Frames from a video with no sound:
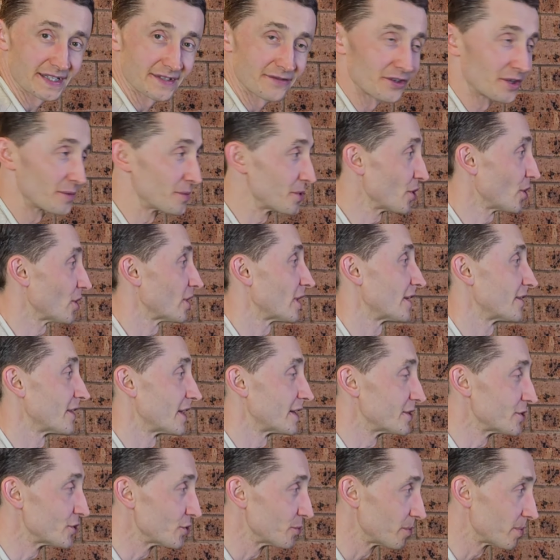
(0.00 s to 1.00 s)
will be all, and
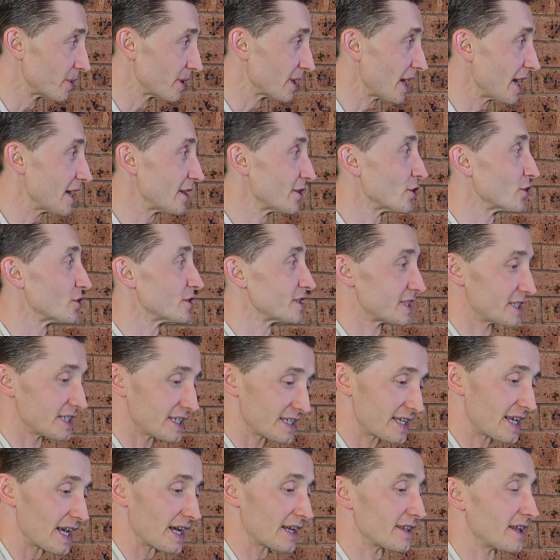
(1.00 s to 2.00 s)
then you play those
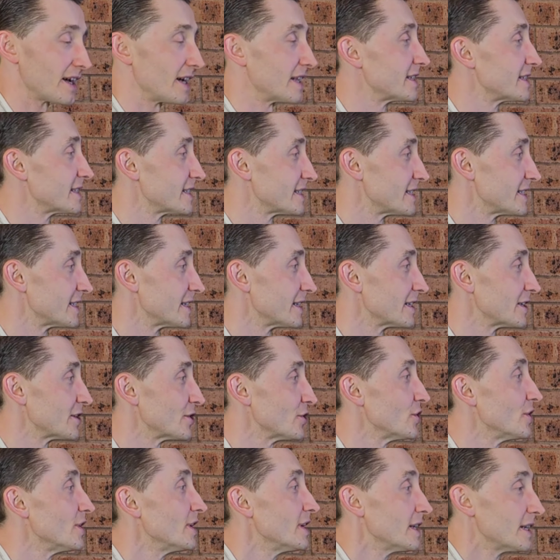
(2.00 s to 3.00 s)
together until
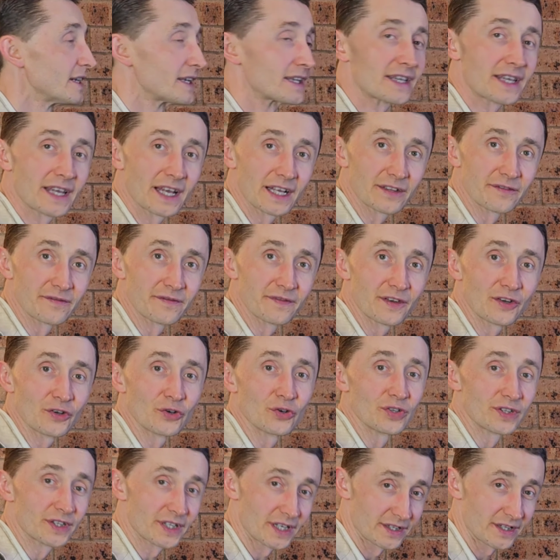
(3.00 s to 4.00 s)
you get
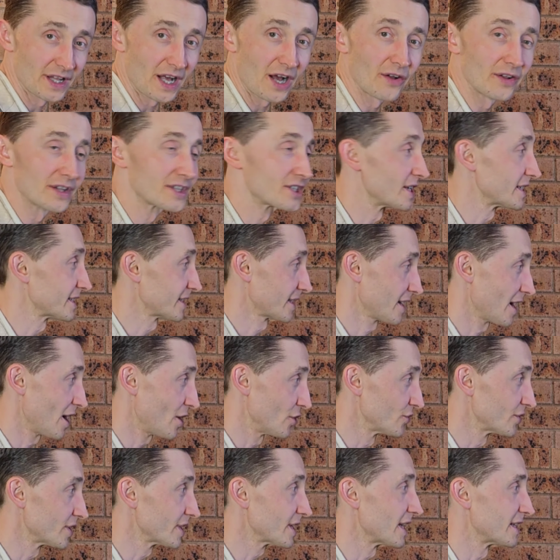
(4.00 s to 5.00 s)
fluent. And now I'll just
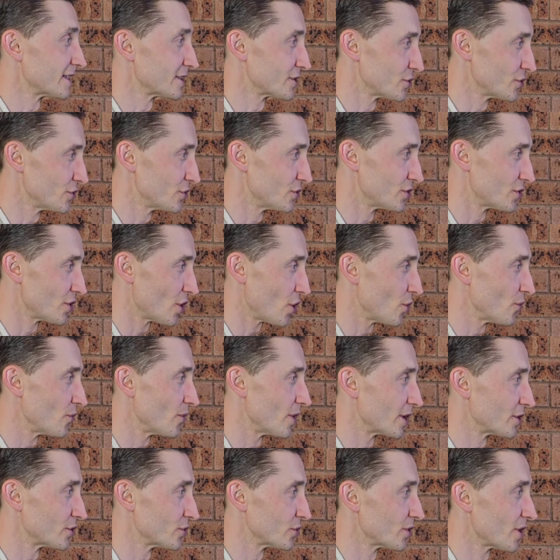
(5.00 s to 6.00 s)
count again so you know
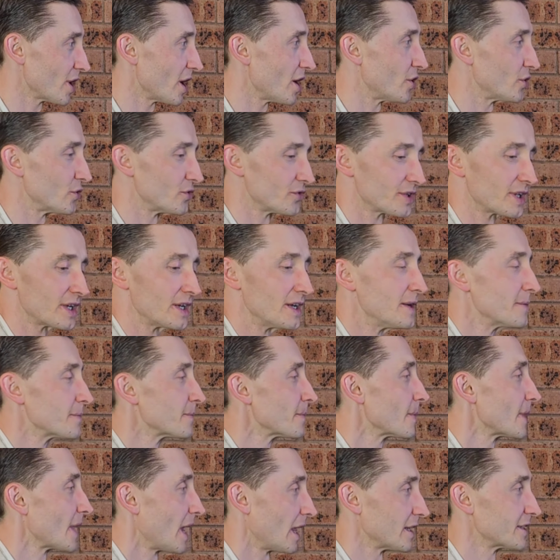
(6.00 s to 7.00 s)
where to count.
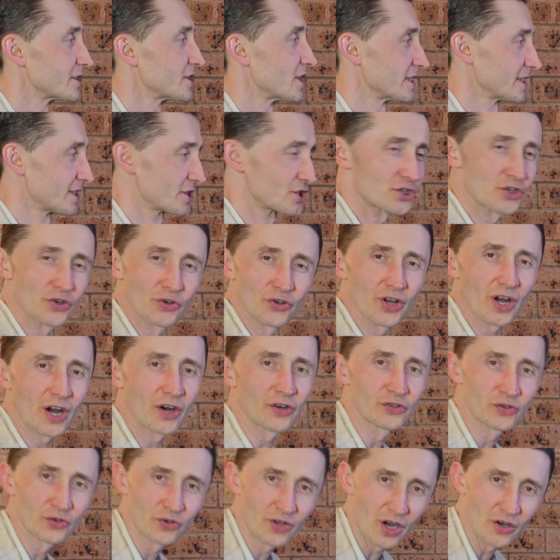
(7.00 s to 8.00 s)
I'll just show you
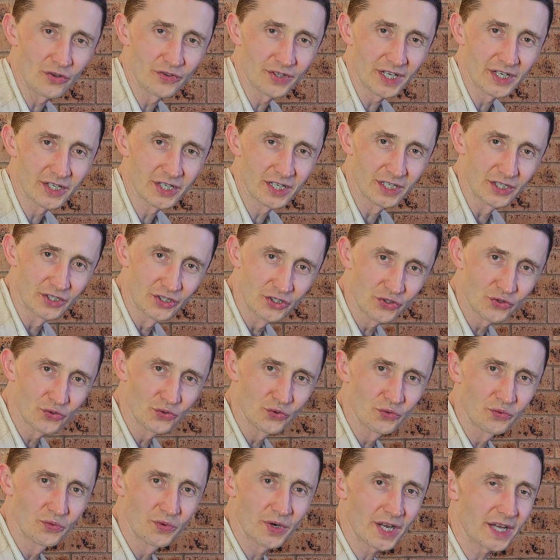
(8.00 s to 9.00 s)
how to count actually
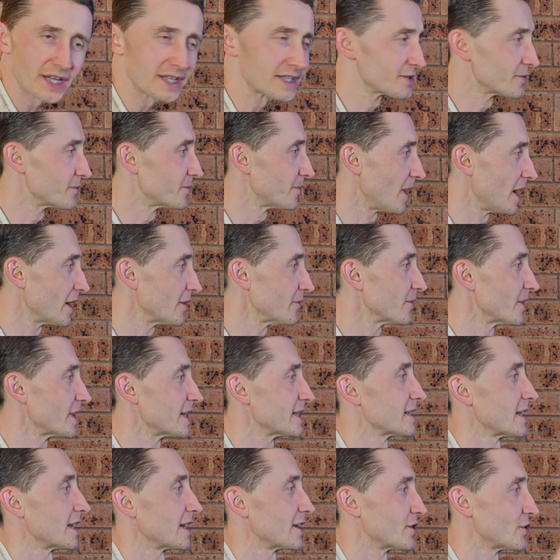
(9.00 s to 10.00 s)
2 ways. One
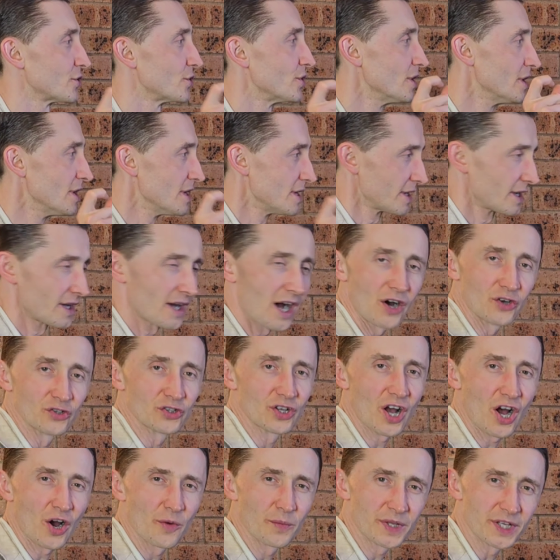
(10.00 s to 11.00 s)
way is like you
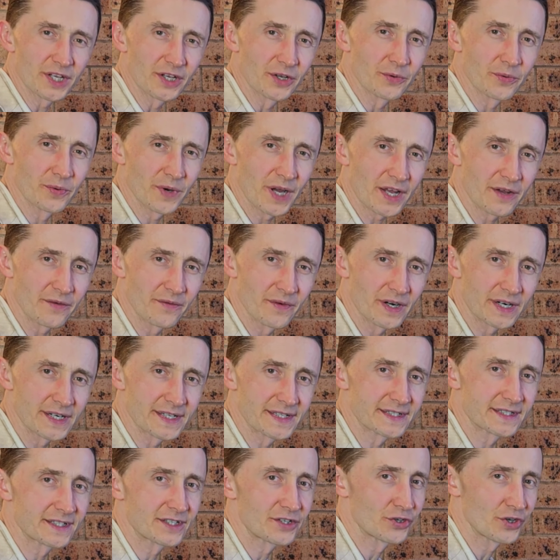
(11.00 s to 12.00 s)
count how many
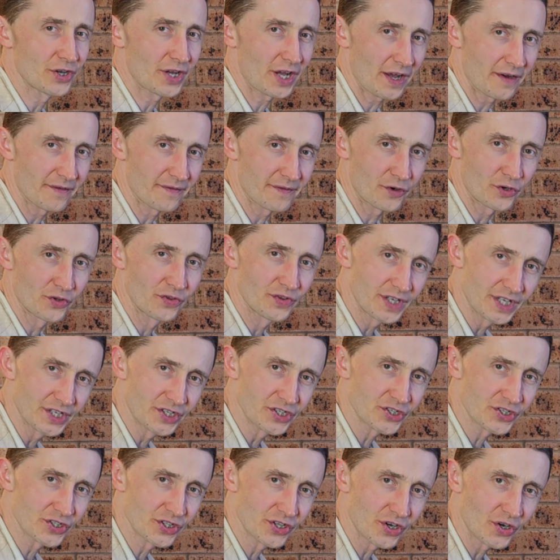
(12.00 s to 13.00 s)
quavers you have on
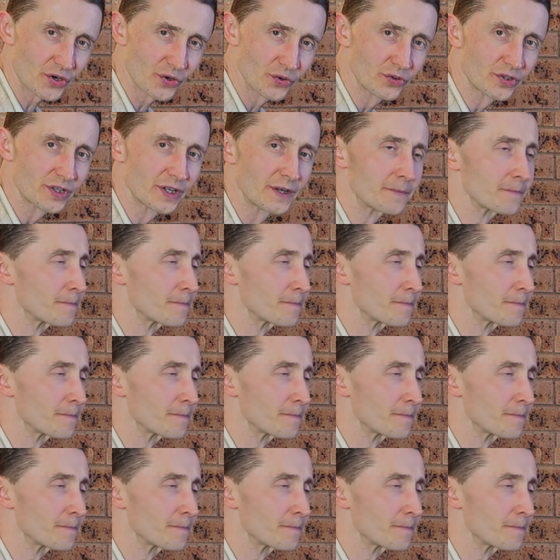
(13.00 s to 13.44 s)
each note,